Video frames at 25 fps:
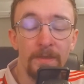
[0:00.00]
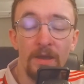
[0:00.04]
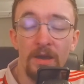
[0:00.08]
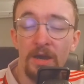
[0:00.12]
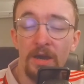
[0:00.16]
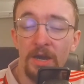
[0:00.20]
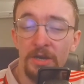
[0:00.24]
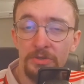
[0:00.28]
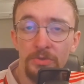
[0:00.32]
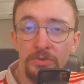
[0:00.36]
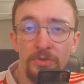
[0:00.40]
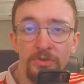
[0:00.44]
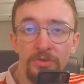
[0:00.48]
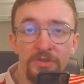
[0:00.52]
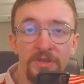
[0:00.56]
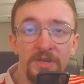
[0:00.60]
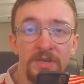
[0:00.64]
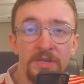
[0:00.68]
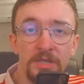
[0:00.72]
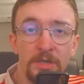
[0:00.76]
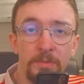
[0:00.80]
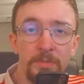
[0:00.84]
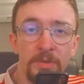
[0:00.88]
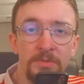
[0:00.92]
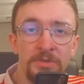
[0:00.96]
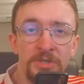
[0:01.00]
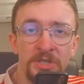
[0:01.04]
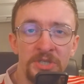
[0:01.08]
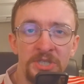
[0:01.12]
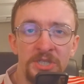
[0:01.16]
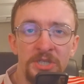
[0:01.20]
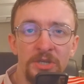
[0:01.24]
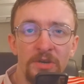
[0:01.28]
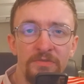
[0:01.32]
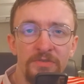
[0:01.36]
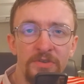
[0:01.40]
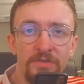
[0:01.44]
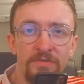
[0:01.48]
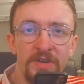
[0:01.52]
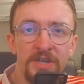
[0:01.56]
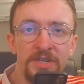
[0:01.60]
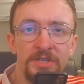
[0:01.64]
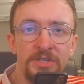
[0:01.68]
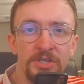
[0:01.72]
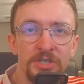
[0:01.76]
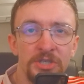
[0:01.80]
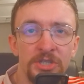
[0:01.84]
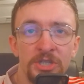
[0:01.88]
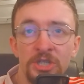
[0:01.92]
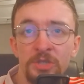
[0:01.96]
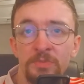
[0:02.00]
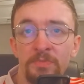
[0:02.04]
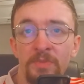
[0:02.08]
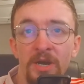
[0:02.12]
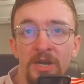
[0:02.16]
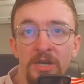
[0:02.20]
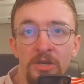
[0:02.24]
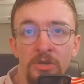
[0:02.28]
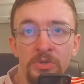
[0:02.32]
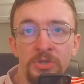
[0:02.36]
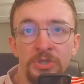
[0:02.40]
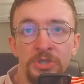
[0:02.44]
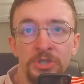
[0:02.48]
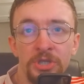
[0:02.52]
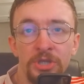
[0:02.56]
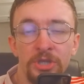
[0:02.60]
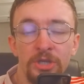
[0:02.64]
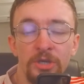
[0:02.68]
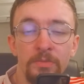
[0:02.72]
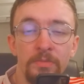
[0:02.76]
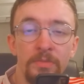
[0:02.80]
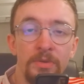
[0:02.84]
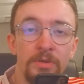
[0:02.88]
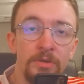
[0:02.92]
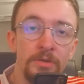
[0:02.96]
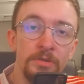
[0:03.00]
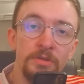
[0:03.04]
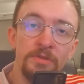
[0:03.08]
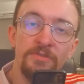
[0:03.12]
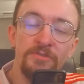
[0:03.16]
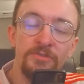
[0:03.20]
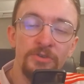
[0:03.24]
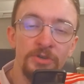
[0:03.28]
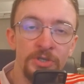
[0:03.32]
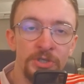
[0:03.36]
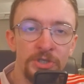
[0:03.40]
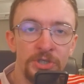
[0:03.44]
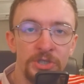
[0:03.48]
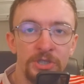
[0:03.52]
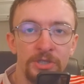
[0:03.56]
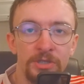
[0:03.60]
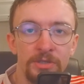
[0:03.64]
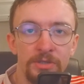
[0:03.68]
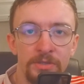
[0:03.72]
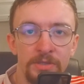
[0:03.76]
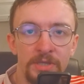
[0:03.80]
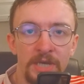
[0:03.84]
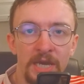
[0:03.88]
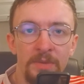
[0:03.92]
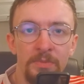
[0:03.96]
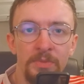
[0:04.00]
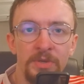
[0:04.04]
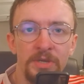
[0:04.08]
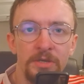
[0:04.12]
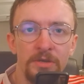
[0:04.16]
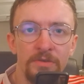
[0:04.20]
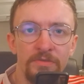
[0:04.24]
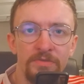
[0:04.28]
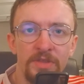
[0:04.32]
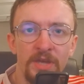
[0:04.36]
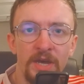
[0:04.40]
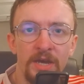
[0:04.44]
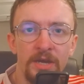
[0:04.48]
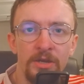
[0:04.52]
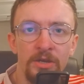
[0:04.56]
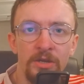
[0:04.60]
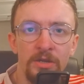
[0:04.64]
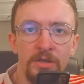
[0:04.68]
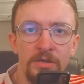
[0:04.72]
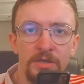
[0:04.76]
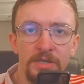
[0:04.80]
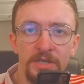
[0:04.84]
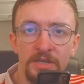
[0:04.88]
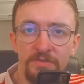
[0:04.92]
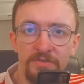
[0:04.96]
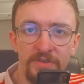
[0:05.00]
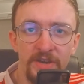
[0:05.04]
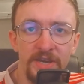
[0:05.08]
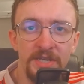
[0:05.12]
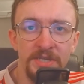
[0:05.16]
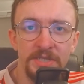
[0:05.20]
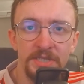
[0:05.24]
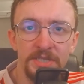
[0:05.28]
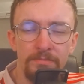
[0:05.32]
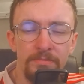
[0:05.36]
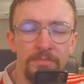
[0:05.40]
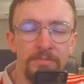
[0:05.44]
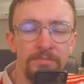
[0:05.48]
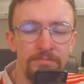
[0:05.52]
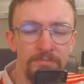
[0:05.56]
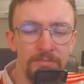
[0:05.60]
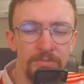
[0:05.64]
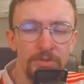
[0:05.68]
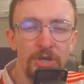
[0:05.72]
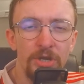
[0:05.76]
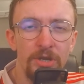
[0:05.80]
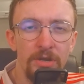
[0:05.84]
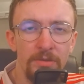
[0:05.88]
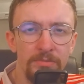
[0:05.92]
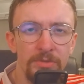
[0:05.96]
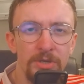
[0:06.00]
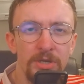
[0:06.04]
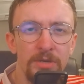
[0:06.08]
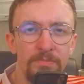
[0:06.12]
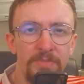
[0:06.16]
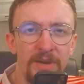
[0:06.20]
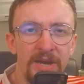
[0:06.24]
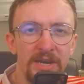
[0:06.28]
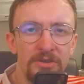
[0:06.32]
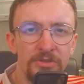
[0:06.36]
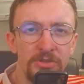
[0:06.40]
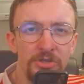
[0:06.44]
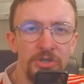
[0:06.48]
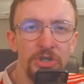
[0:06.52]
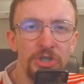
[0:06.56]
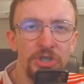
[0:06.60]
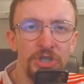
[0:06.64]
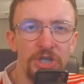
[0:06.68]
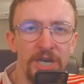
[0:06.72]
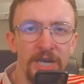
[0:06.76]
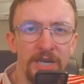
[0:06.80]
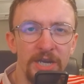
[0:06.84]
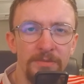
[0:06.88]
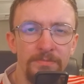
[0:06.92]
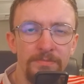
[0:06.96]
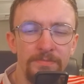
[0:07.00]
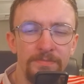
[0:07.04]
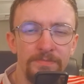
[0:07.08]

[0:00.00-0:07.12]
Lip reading: I do think they'll be able to see off Juventus despite losing to them on the first game week of that league phase. I'm going to back the Dutch here.